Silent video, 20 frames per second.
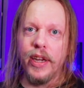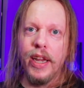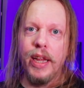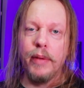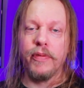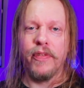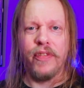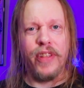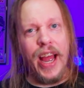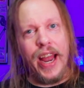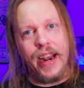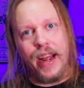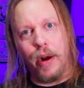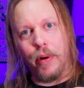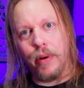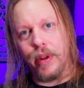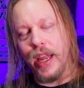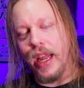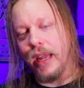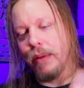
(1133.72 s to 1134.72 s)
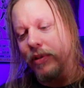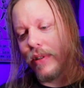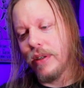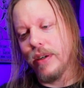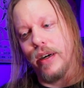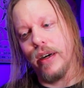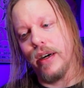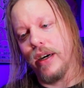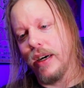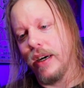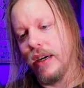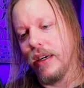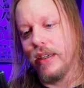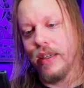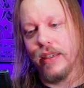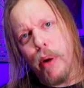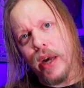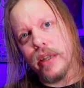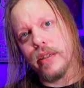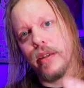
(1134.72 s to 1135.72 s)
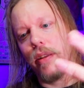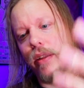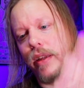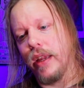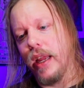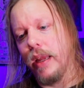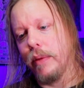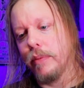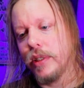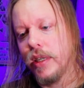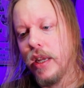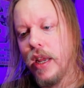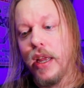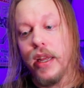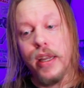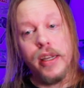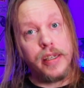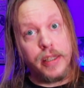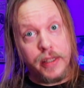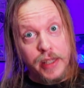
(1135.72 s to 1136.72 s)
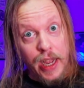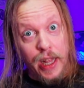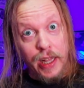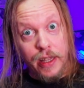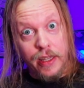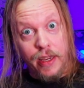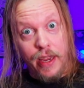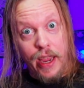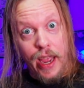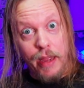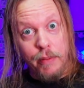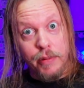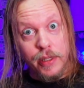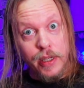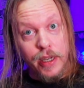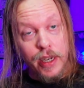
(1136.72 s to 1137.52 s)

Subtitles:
game, flat out games, puzzle games, stealth games,